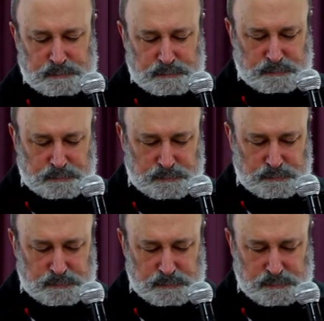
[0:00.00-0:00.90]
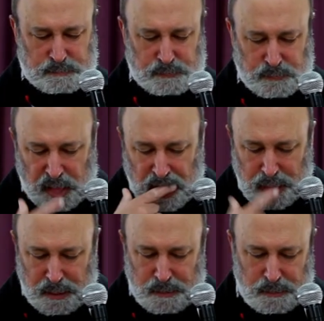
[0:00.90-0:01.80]

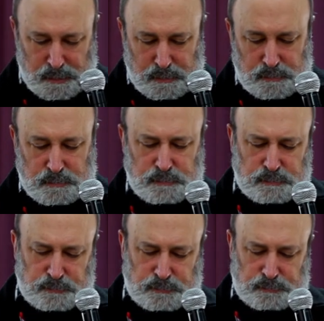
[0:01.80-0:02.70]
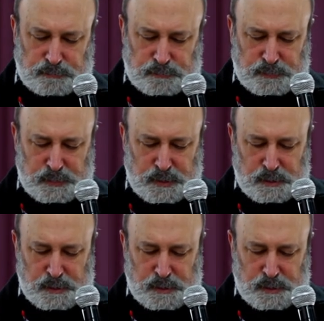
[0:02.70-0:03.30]
(no one is talking)